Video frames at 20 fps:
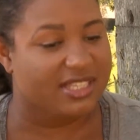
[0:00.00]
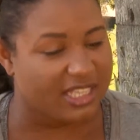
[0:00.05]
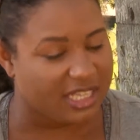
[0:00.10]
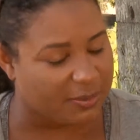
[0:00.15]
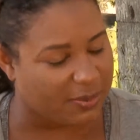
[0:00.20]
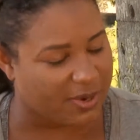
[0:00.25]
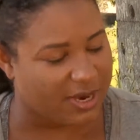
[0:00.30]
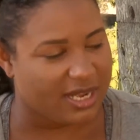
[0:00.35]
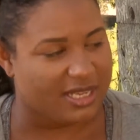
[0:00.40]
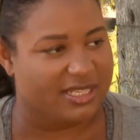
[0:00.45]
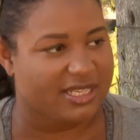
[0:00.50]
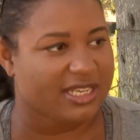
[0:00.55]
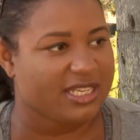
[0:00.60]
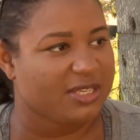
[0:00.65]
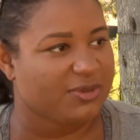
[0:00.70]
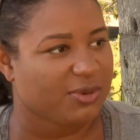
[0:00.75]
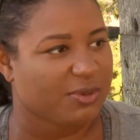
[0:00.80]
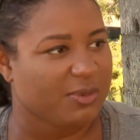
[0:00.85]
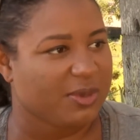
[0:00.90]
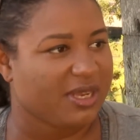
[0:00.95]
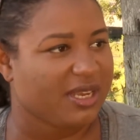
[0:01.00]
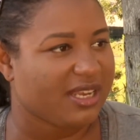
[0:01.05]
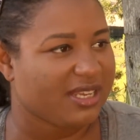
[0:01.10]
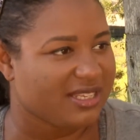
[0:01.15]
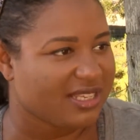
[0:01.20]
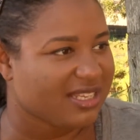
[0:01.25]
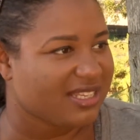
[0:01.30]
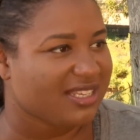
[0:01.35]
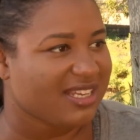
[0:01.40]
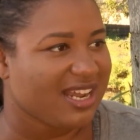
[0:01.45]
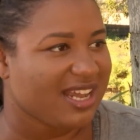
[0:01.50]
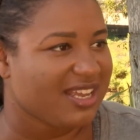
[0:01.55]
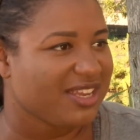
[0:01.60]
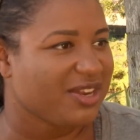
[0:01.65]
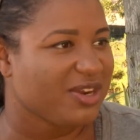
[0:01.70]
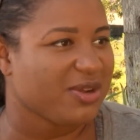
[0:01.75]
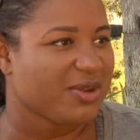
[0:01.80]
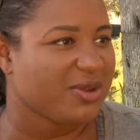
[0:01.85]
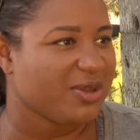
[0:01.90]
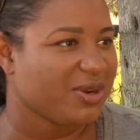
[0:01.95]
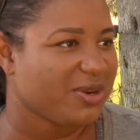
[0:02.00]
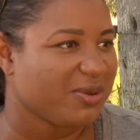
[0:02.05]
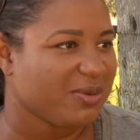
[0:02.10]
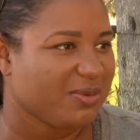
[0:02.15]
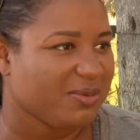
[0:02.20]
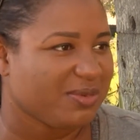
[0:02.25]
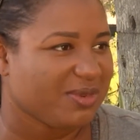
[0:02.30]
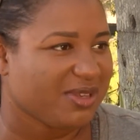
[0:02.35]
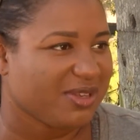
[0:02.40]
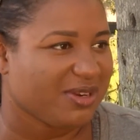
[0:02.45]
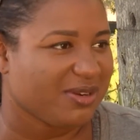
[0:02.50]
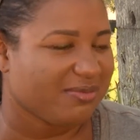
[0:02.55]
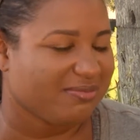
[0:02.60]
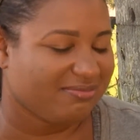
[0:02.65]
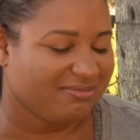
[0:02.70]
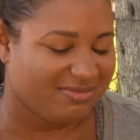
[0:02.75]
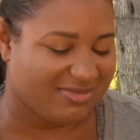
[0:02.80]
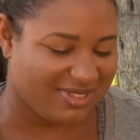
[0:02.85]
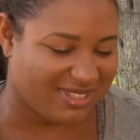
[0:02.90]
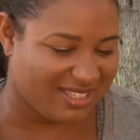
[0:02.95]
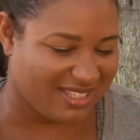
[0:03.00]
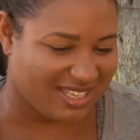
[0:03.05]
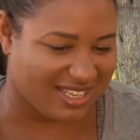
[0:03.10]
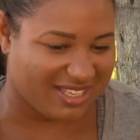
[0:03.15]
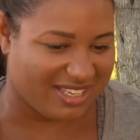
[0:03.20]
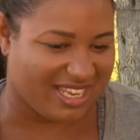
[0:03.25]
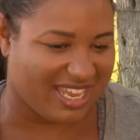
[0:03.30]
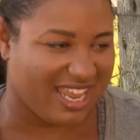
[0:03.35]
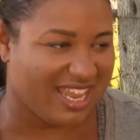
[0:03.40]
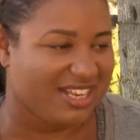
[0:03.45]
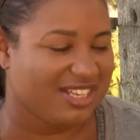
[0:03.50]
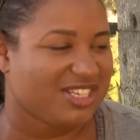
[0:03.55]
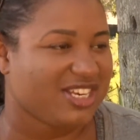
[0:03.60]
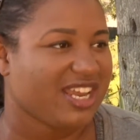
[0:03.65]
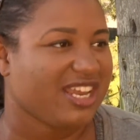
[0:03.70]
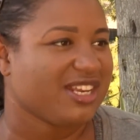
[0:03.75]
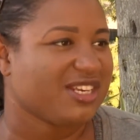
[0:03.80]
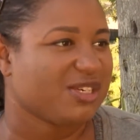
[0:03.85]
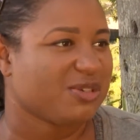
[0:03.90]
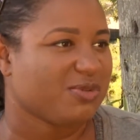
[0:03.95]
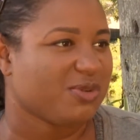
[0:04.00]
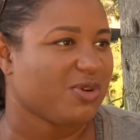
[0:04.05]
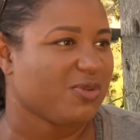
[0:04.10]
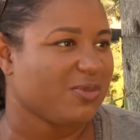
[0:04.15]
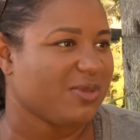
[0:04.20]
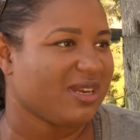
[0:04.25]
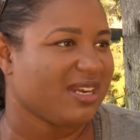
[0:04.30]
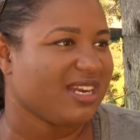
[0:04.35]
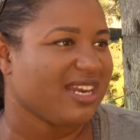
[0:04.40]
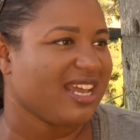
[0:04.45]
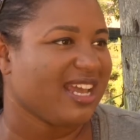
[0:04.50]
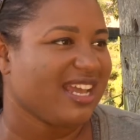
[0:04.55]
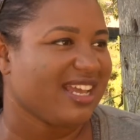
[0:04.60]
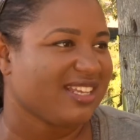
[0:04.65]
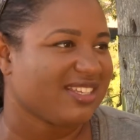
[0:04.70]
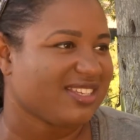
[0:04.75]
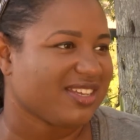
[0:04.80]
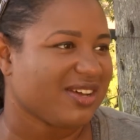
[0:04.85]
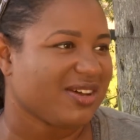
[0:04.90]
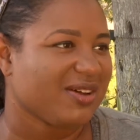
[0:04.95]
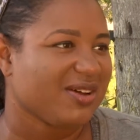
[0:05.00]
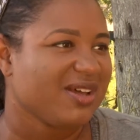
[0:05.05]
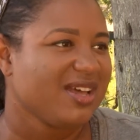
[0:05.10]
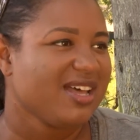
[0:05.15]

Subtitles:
still a process for me, because it's not, you know, that can't change Rome in a day. So